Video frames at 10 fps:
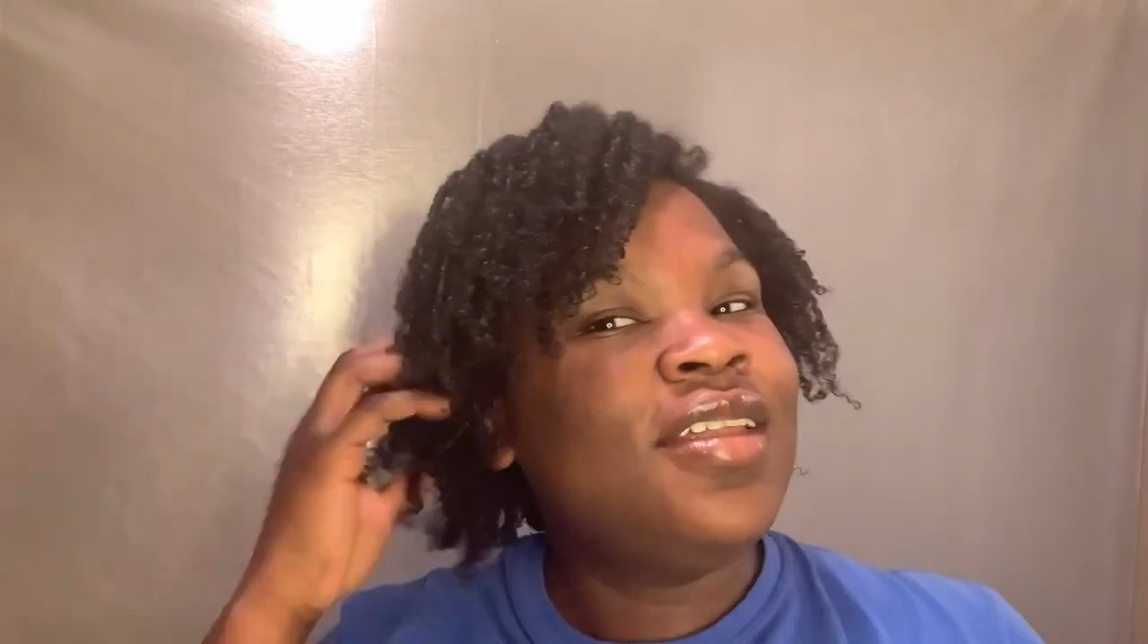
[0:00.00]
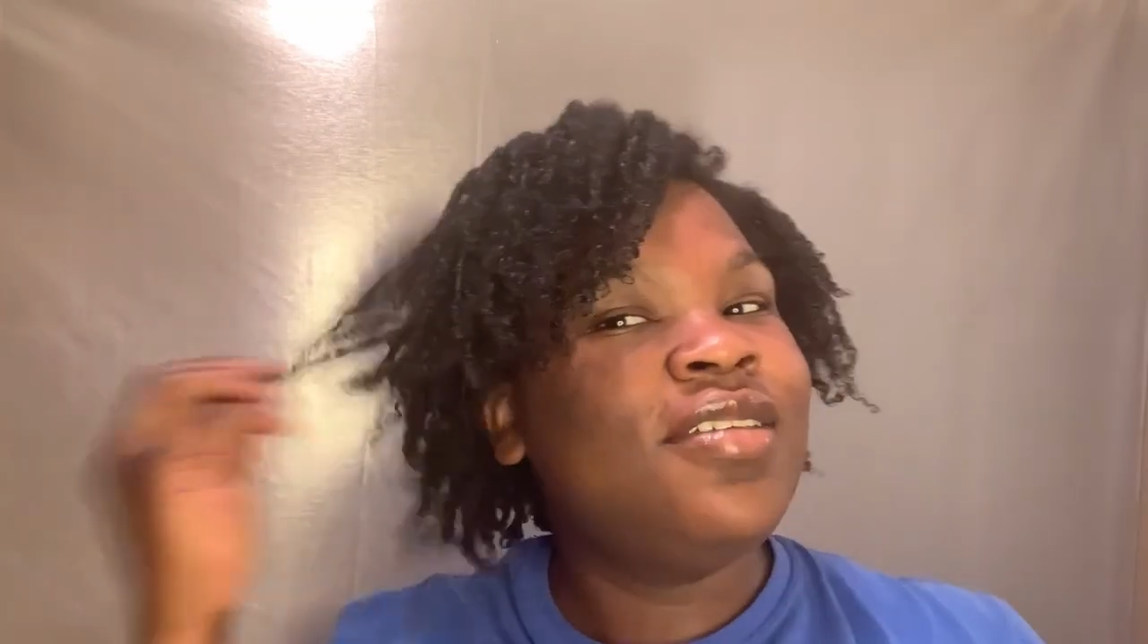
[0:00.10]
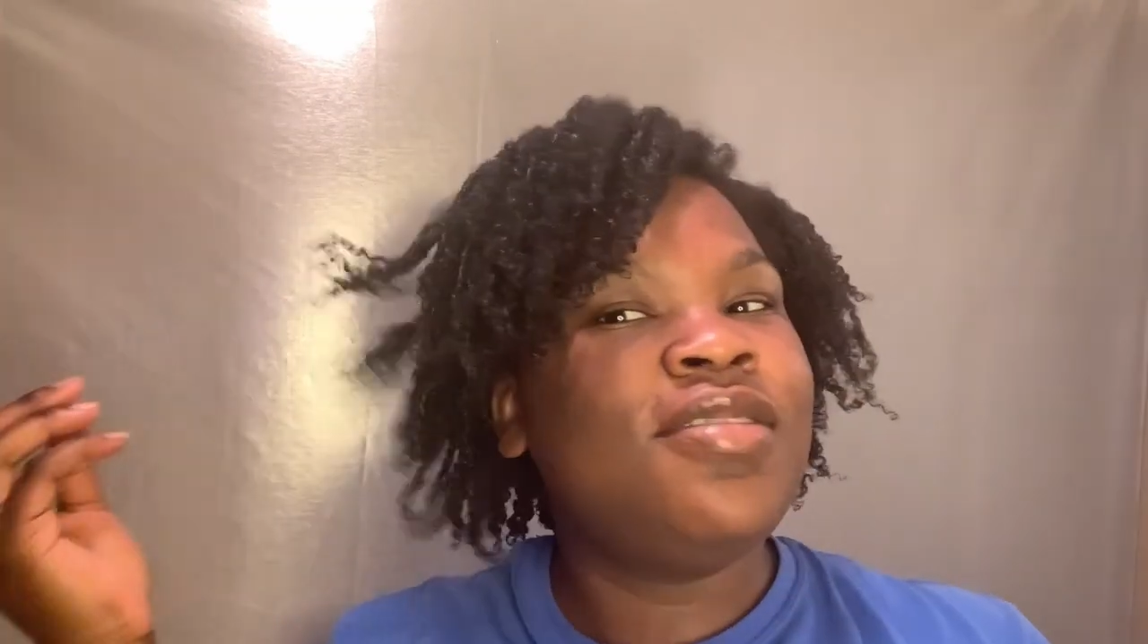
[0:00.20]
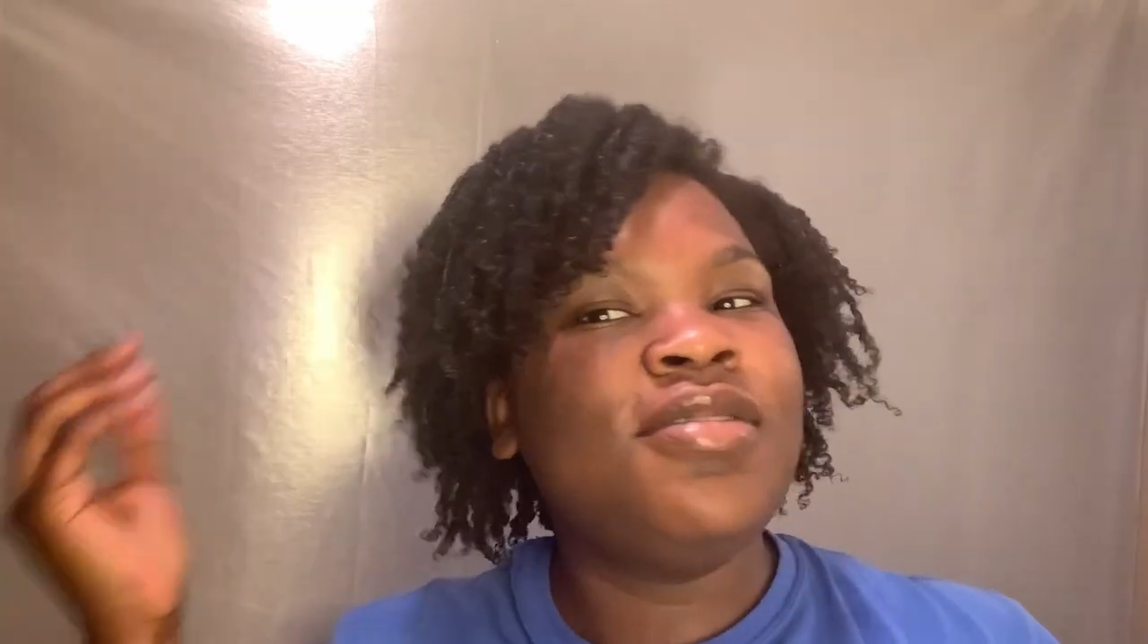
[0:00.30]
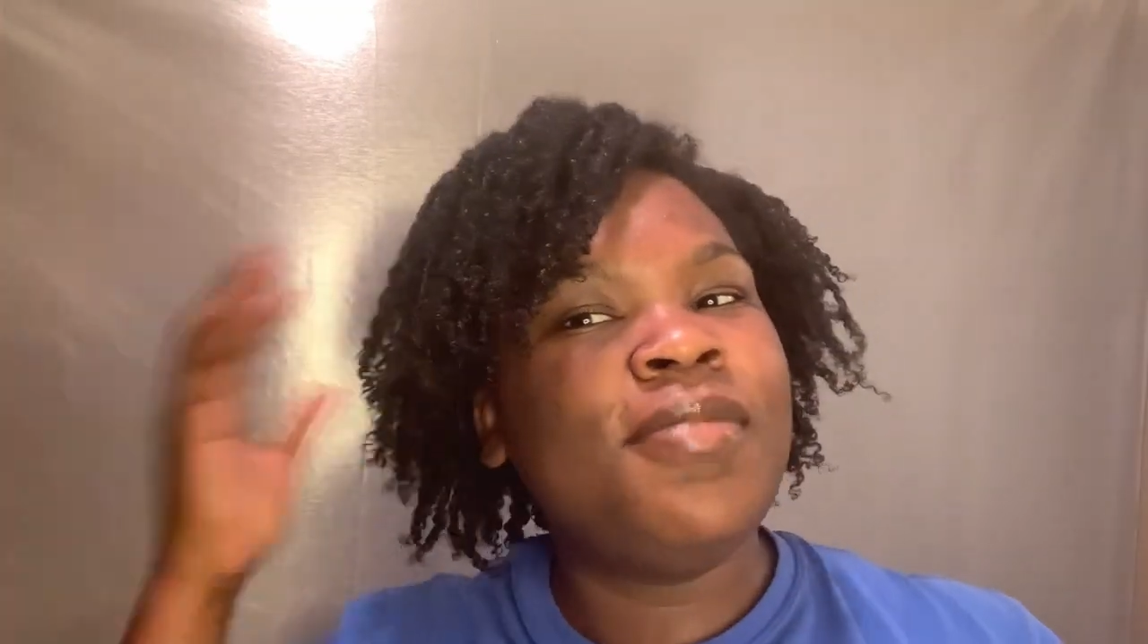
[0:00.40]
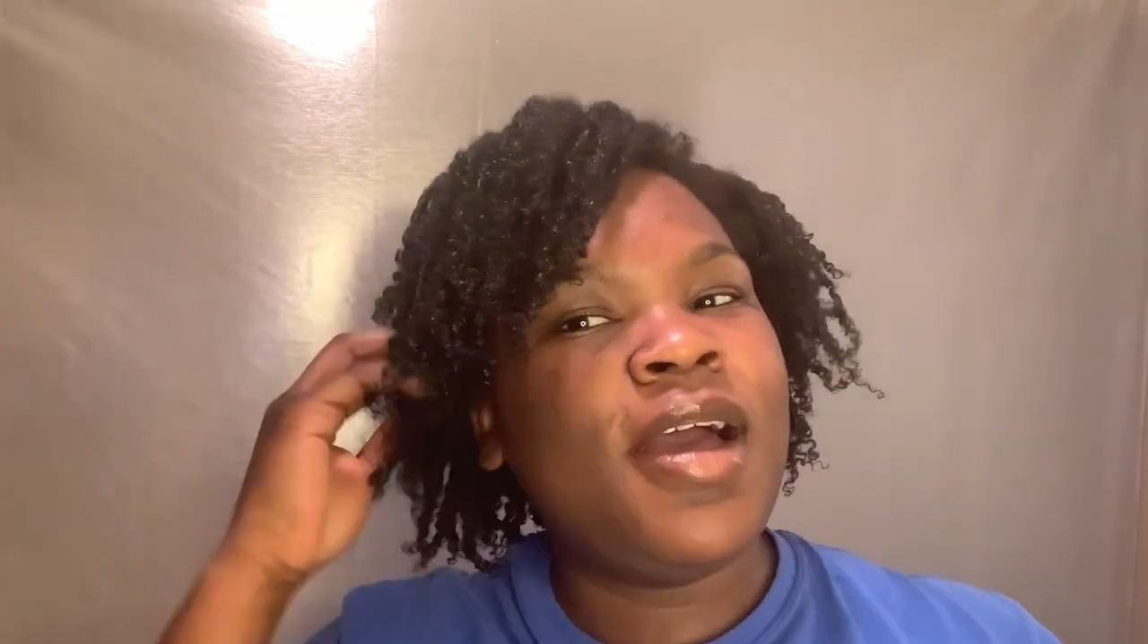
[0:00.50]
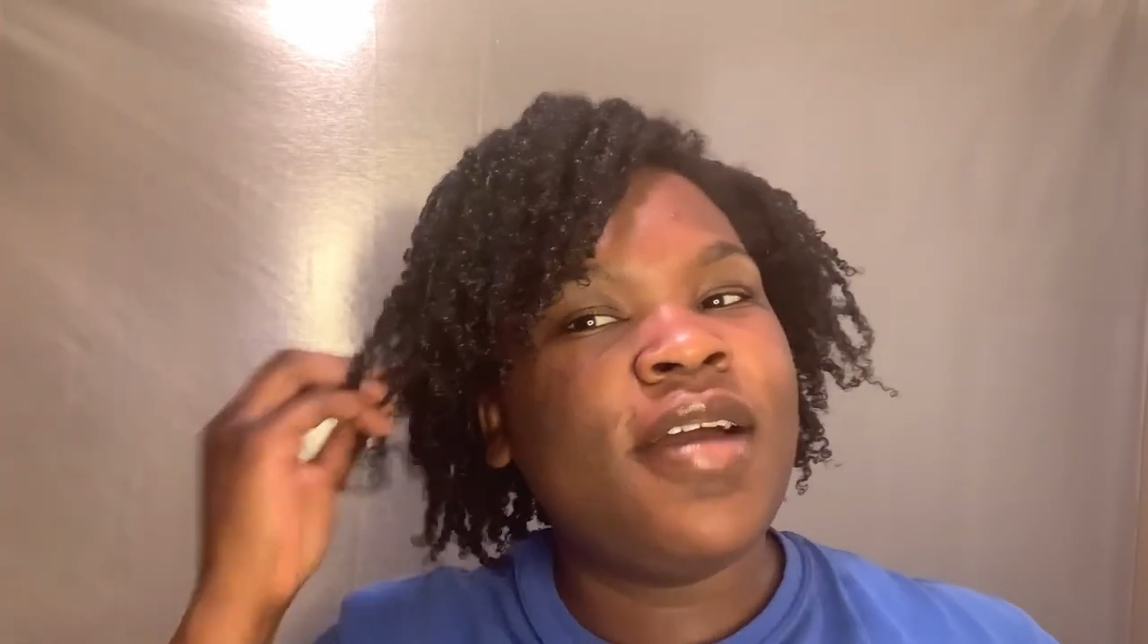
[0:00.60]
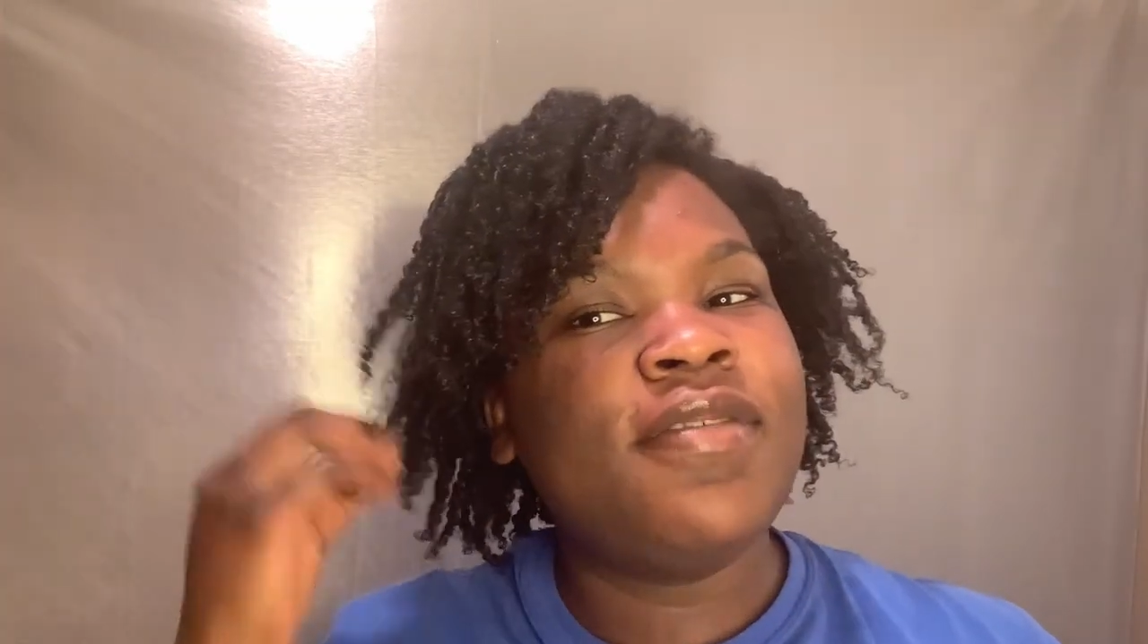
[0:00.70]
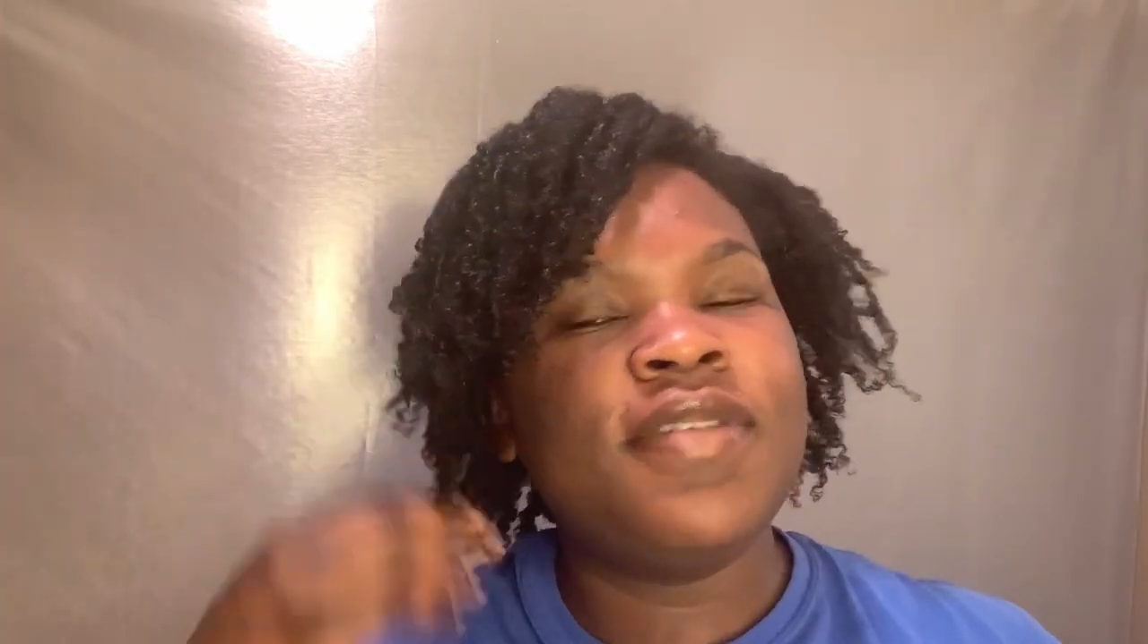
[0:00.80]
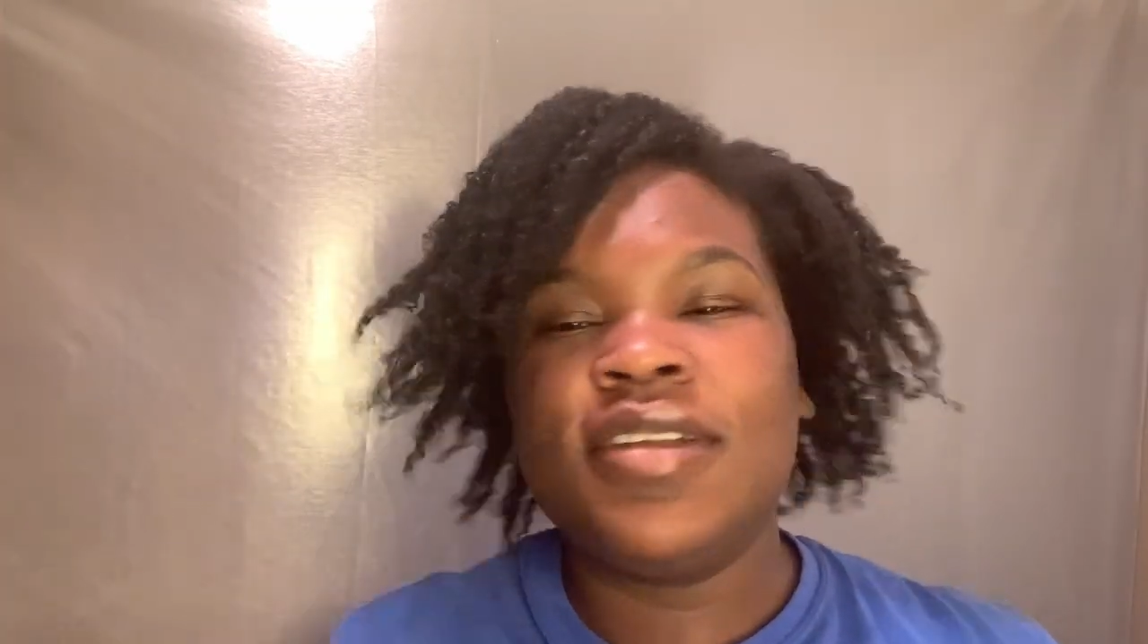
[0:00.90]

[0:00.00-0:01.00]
this is my